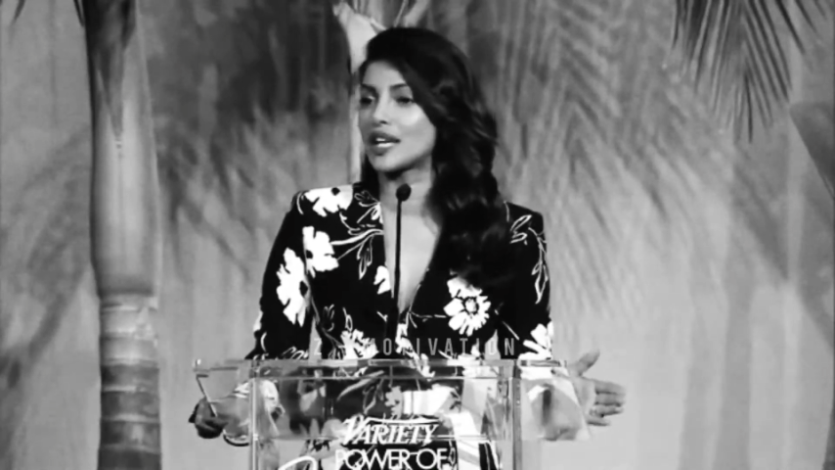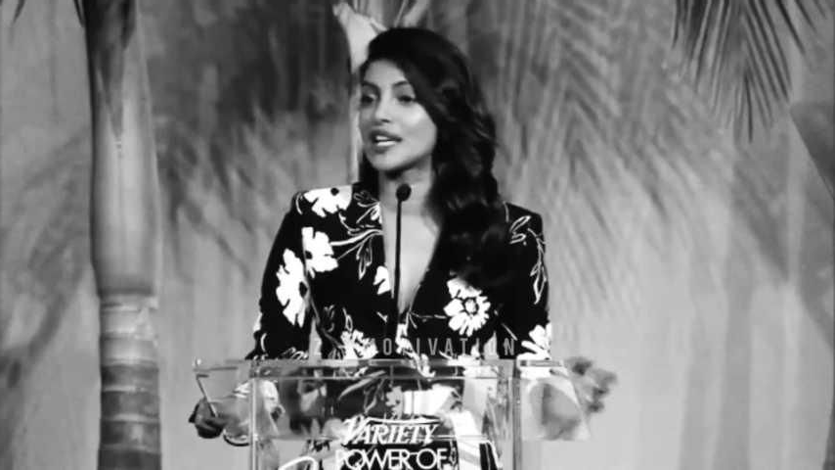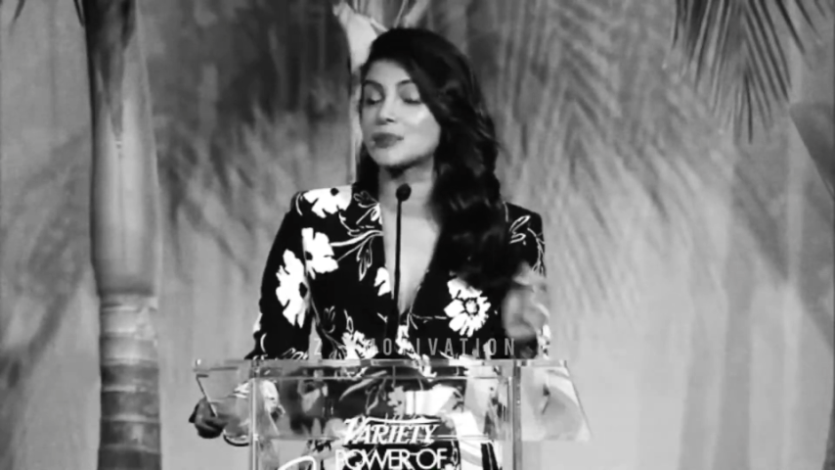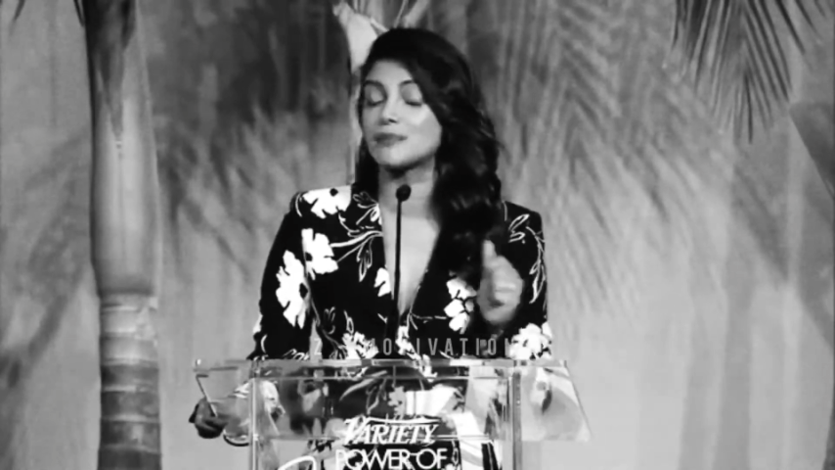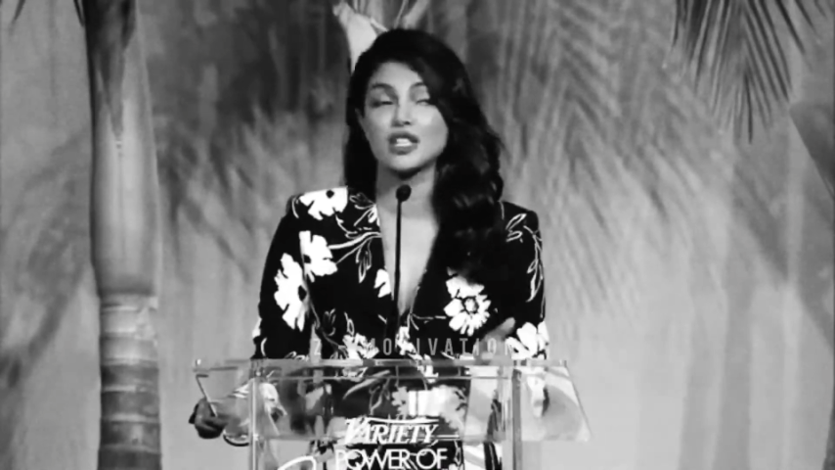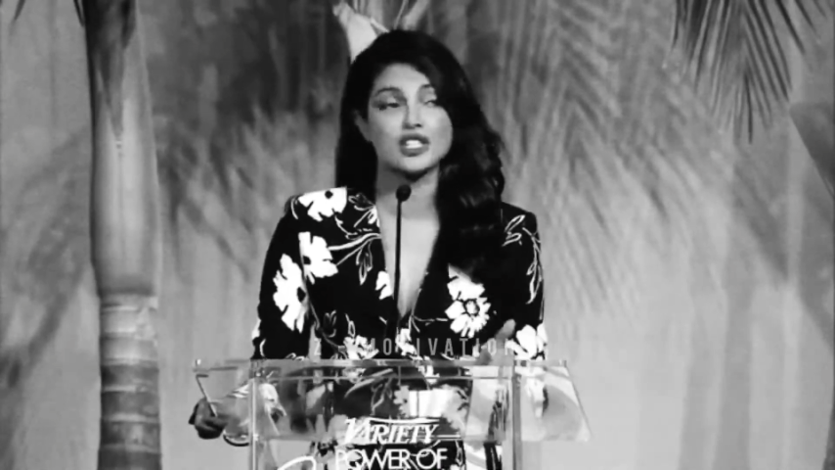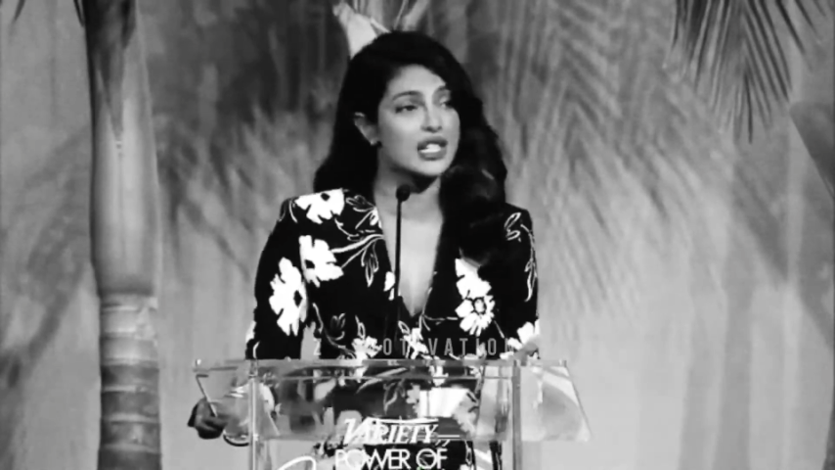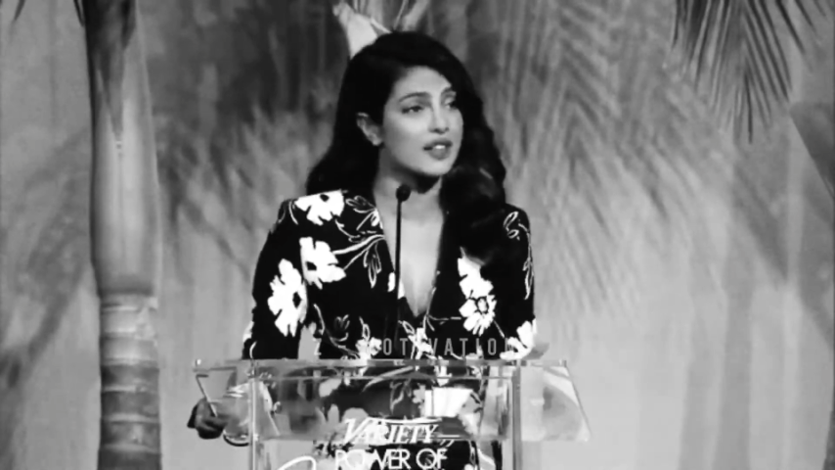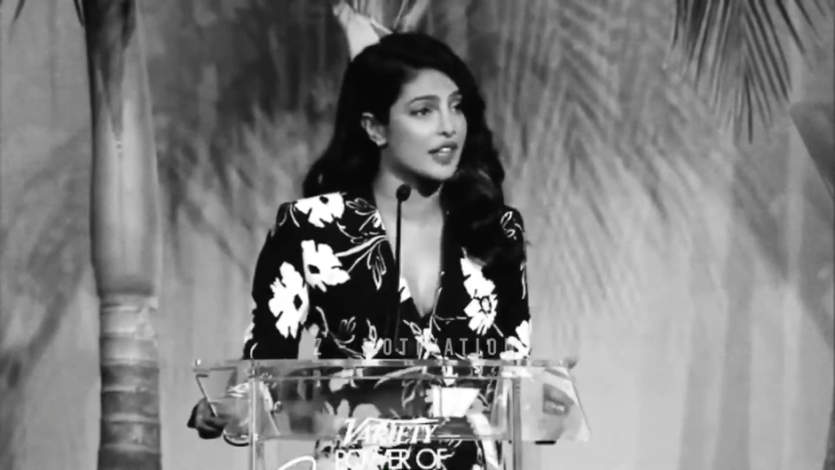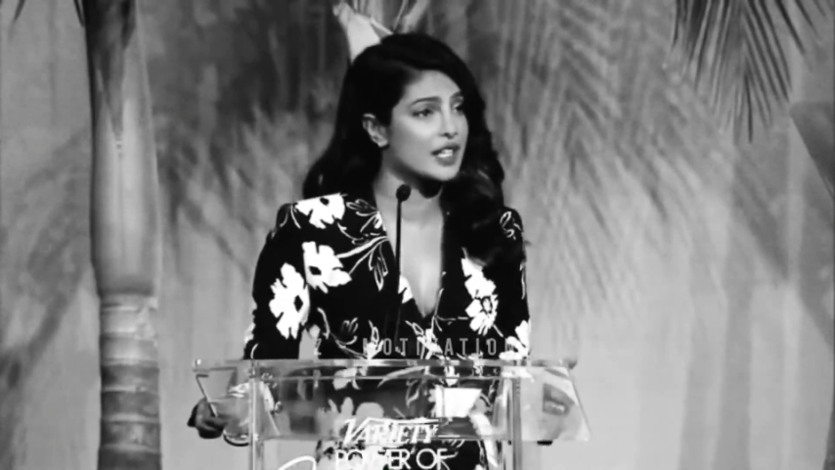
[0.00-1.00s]
especially
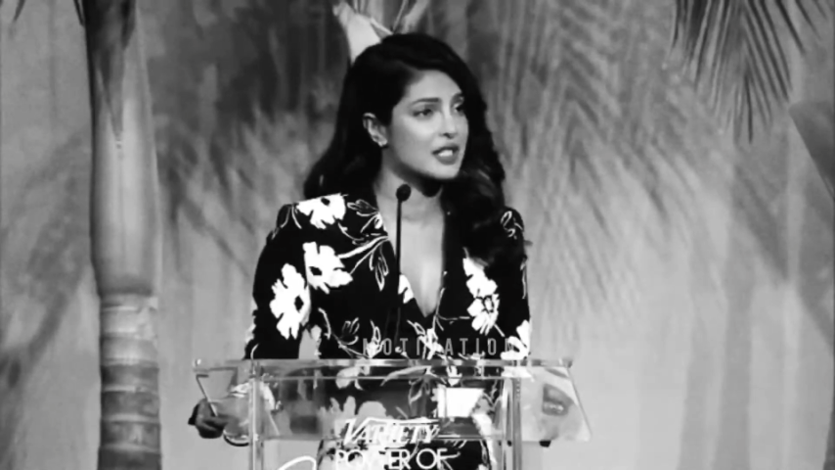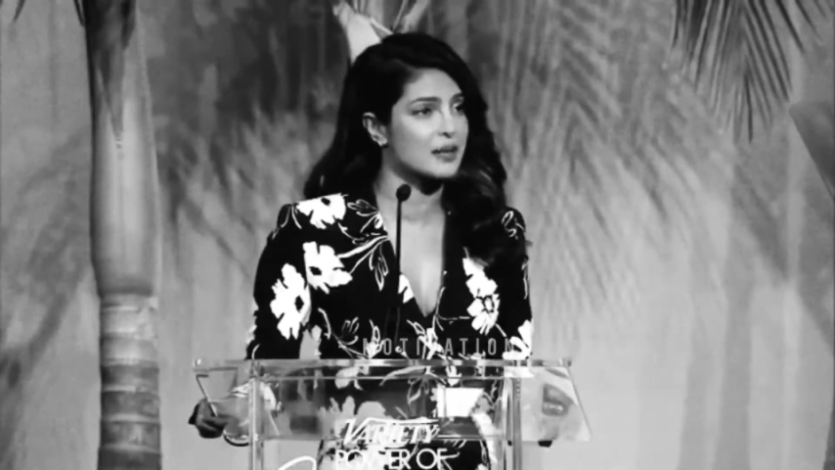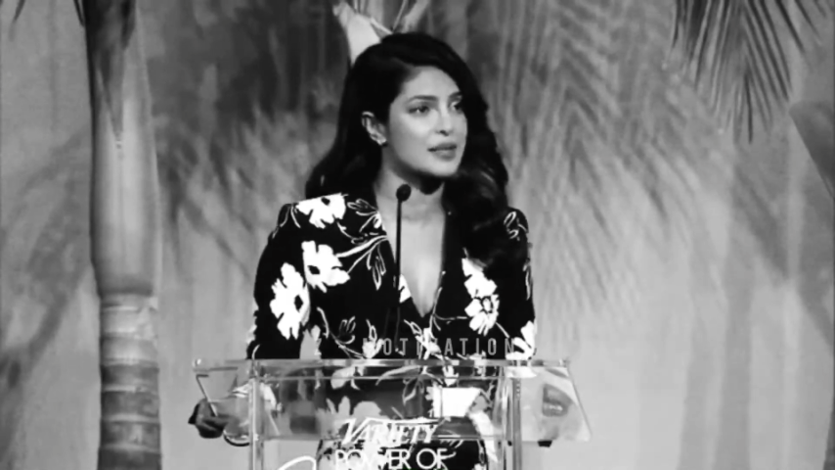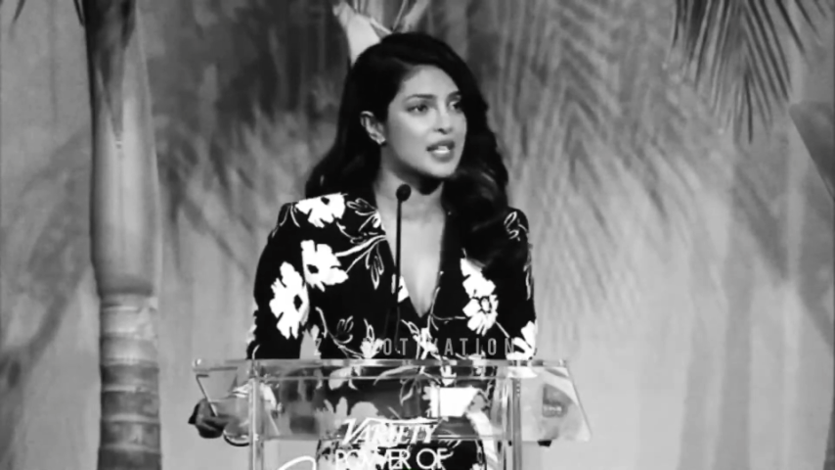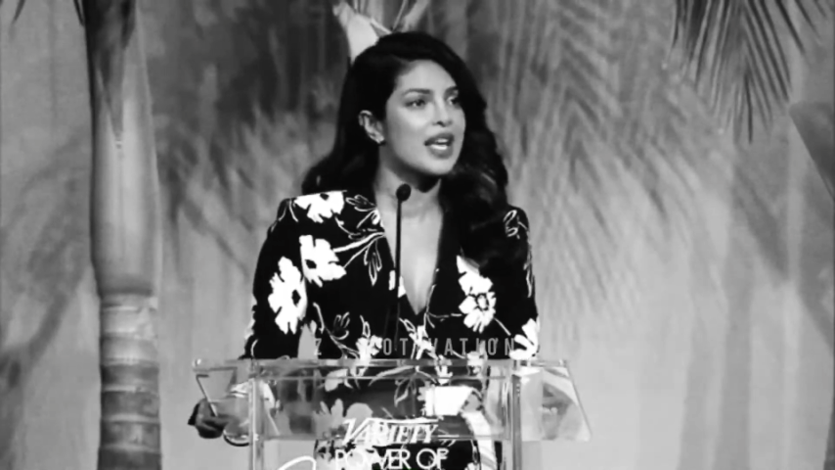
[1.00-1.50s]
victims